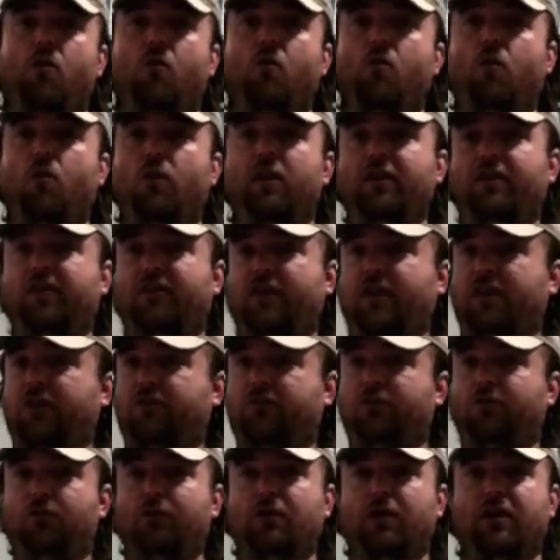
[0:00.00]
1 te,
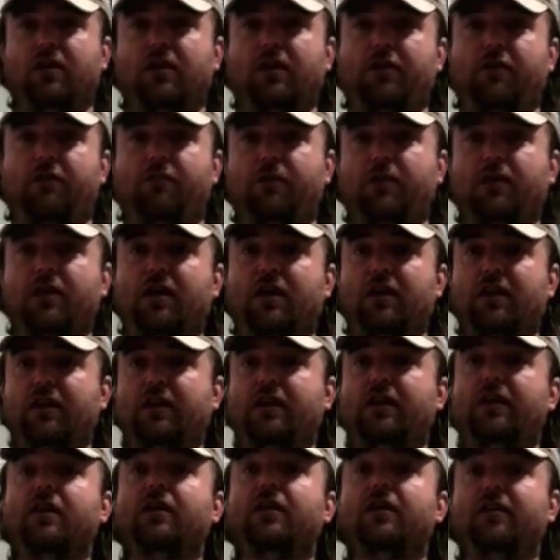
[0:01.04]
2 lolly, 3
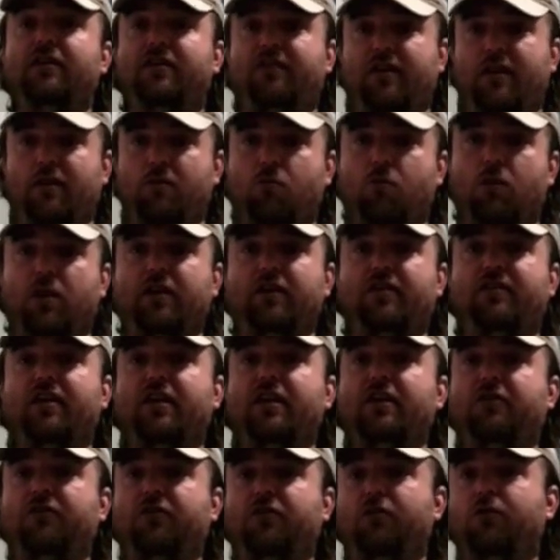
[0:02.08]
lolly, te, 1
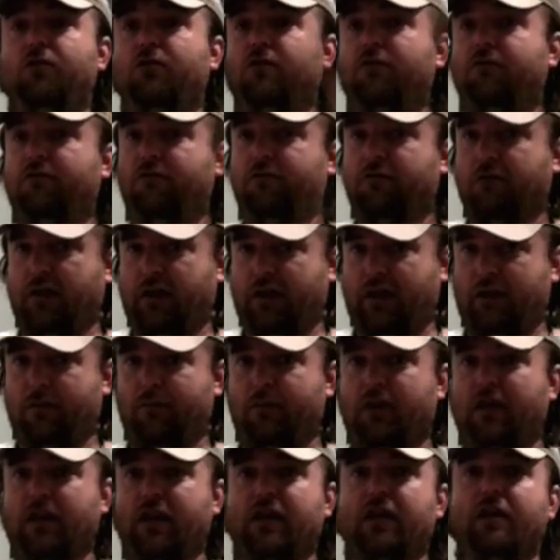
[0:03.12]
te, 2, flam.
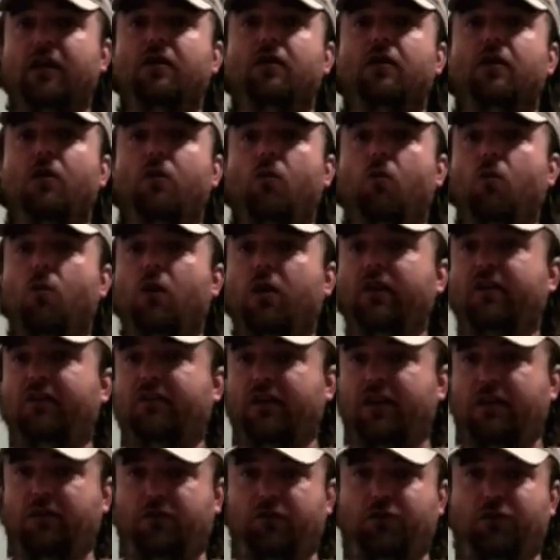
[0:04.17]
Again. 1 te,
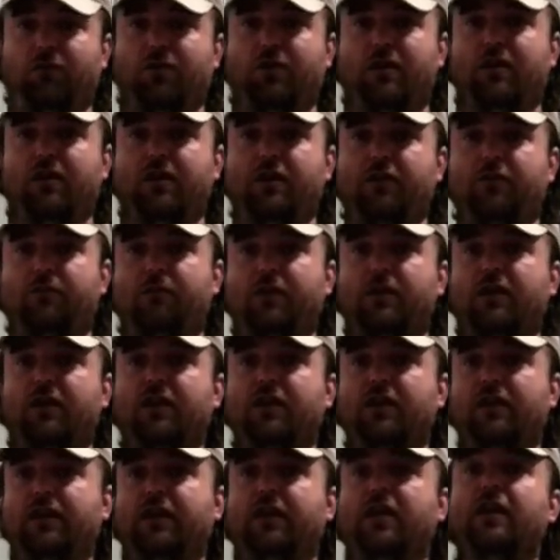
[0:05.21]
2 lolly, 3
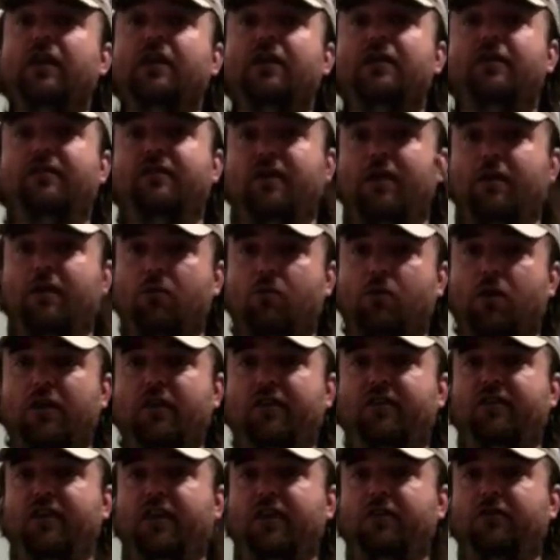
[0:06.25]
lolly, te, 1
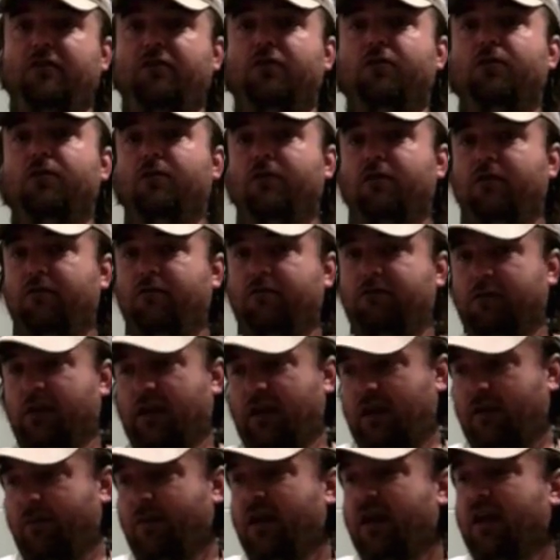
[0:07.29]
te, 2, flam.
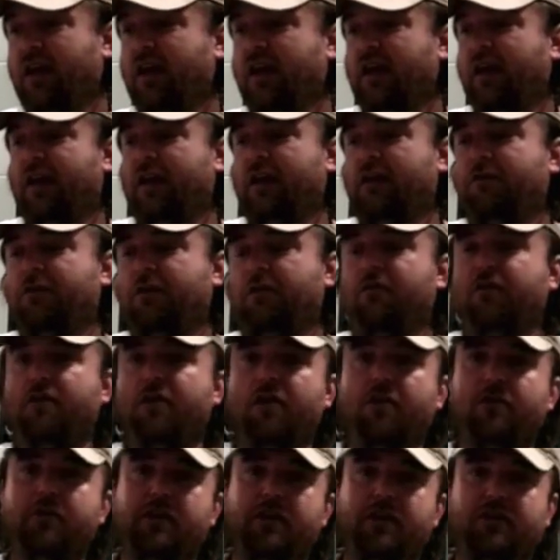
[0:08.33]
And if you
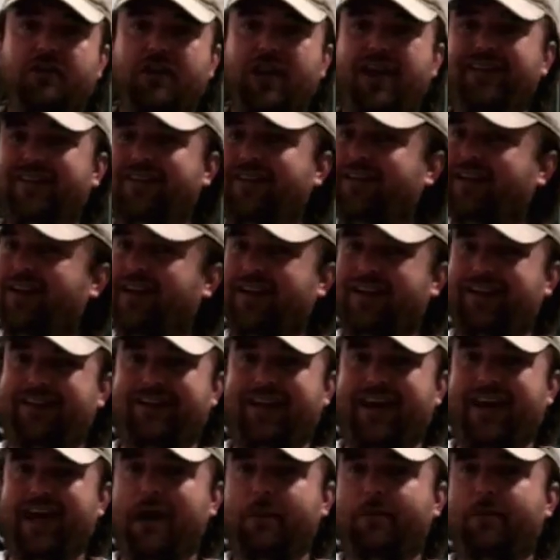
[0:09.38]
notice, I did not
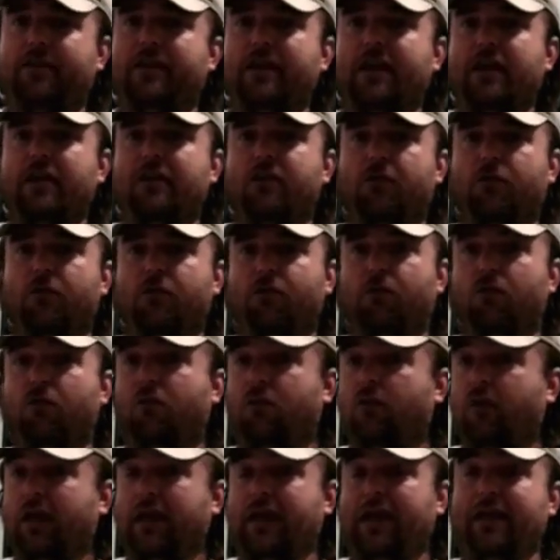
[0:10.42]
tap the end of the
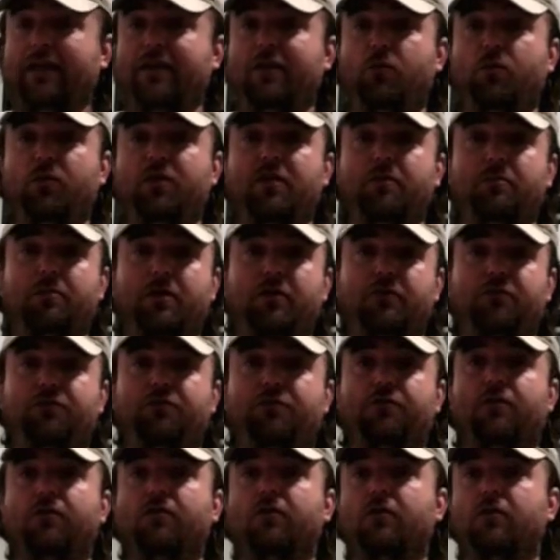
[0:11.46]
roll. I ended with the buzz
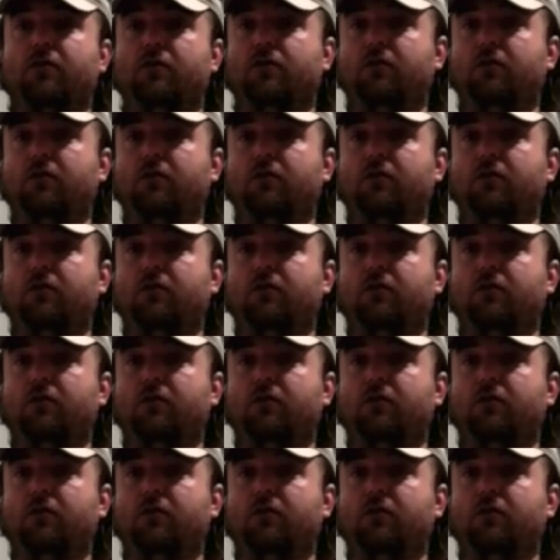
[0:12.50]
stroke.